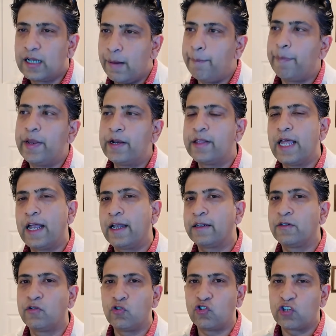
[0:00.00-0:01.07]
Compare
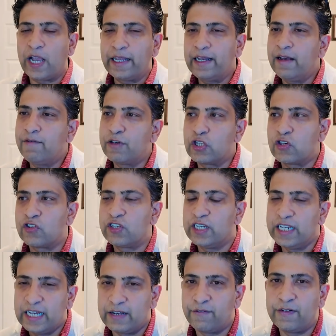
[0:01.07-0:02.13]
that to China, which is
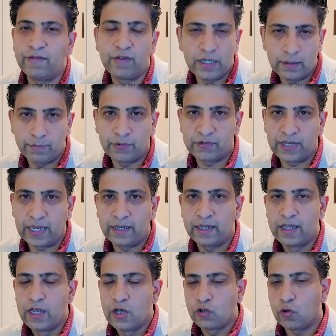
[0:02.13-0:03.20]
sitting at 15%.
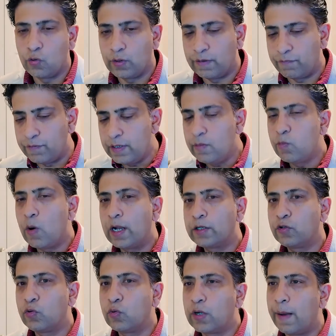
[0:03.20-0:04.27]
So if we
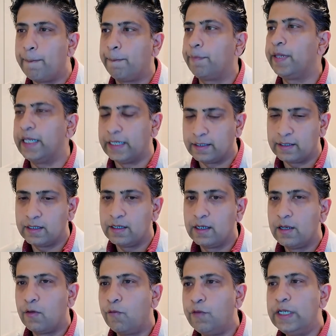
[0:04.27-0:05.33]
want to compete,
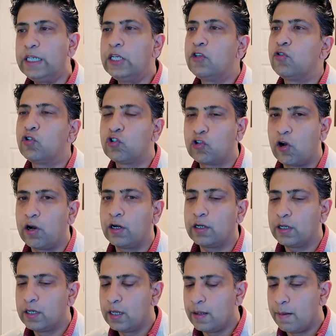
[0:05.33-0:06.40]
we need to
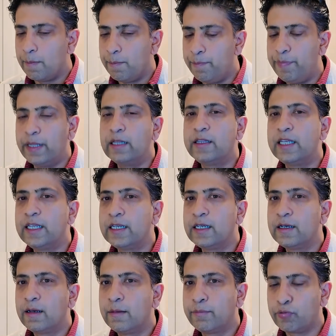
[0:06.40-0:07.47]
start
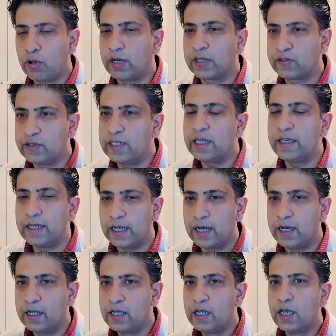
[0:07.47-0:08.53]
building products in
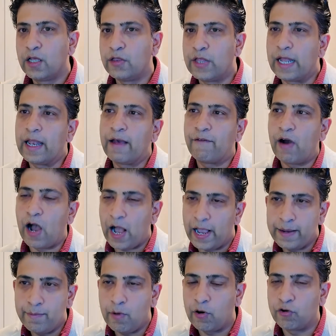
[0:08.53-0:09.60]
India that have
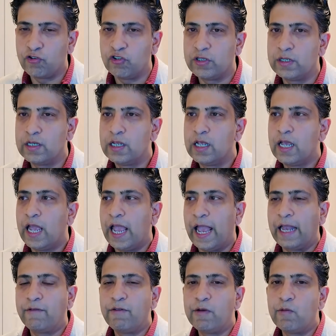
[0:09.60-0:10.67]
high margin,
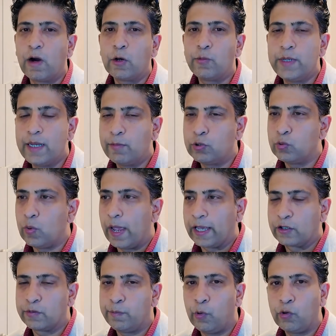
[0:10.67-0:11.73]
and we want to be able to
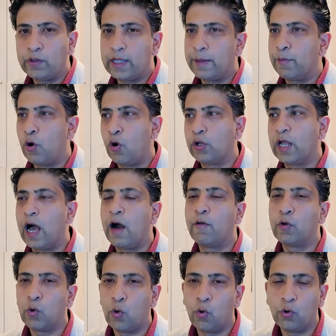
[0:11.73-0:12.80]
export them on
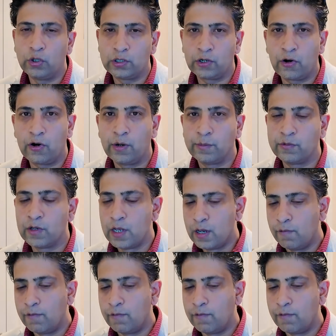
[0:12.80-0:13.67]
our own terms,